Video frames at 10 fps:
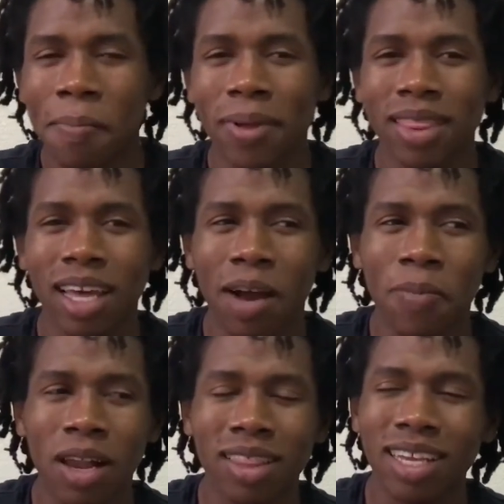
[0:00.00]
But then I'd
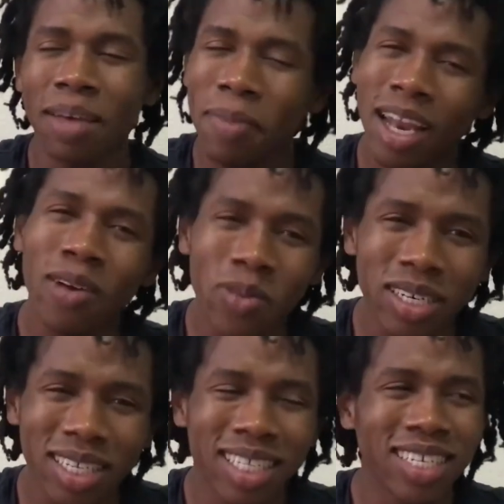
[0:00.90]
probably think like, man, I
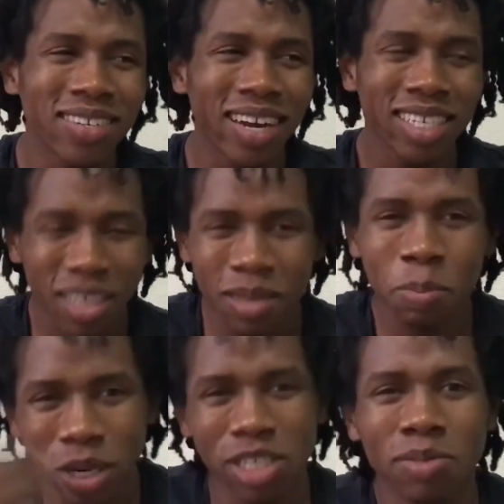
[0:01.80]
wish the teacher actually
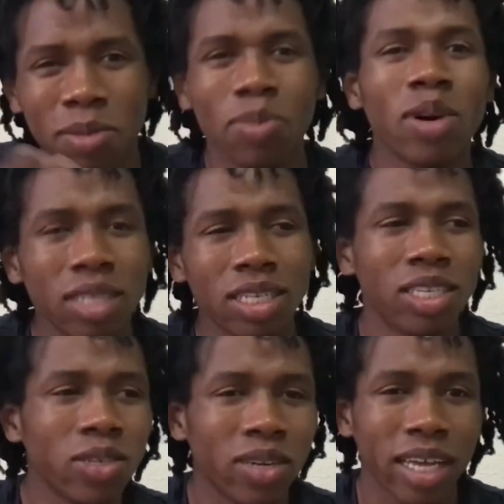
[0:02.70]
pushed me more to
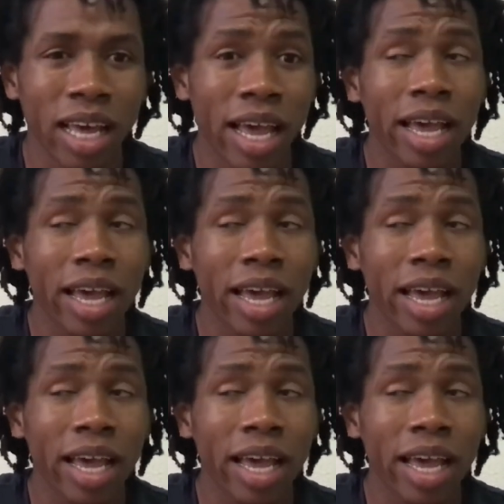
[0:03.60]
do it.